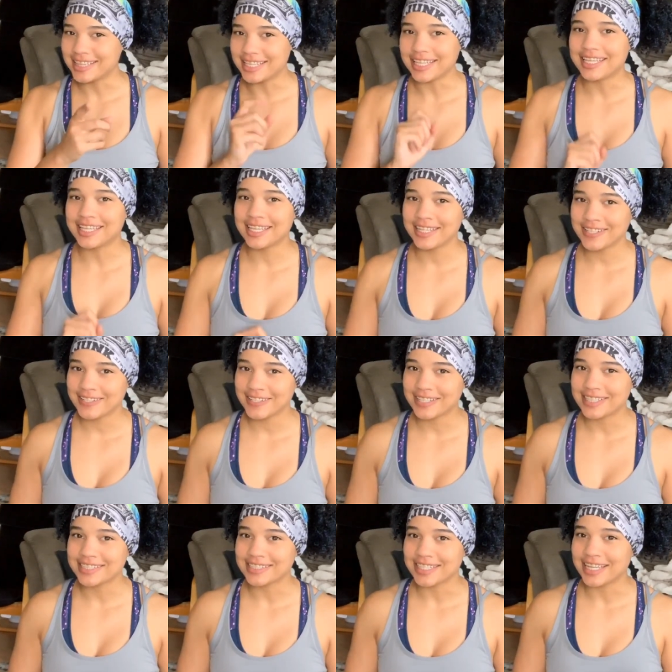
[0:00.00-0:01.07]
the kicker
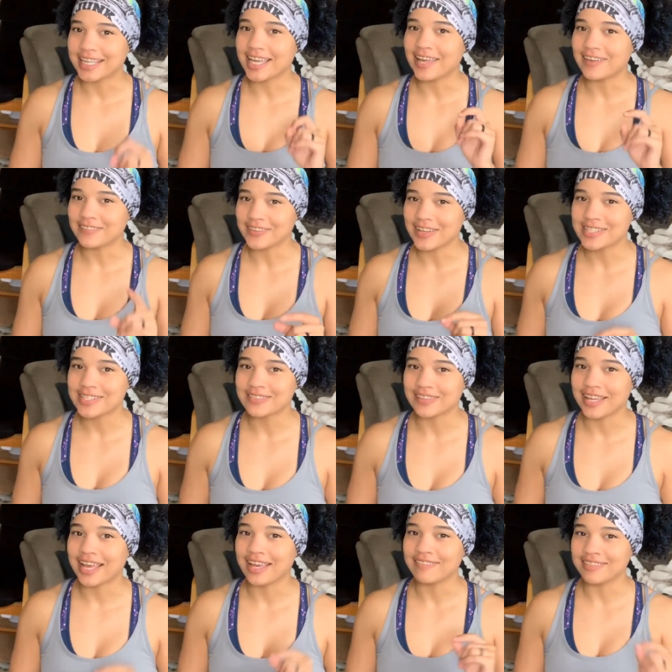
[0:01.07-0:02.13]
is like I've lost
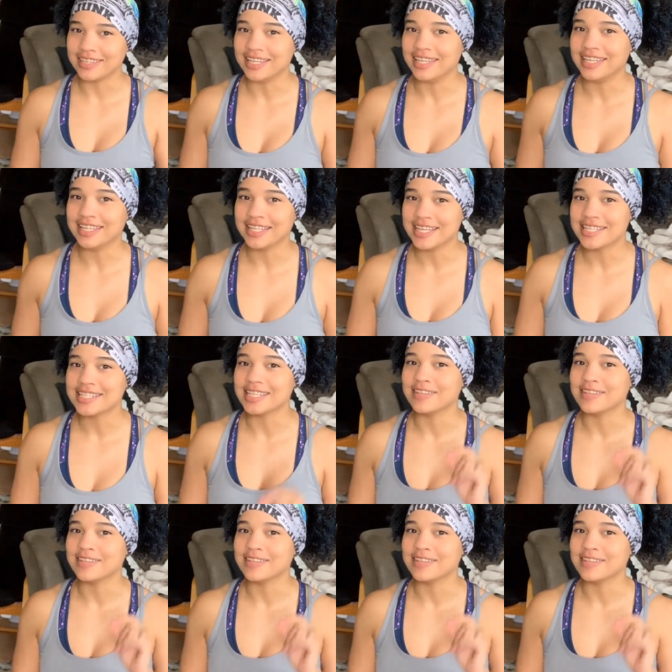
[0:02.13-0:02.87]
weight, I've been eating less,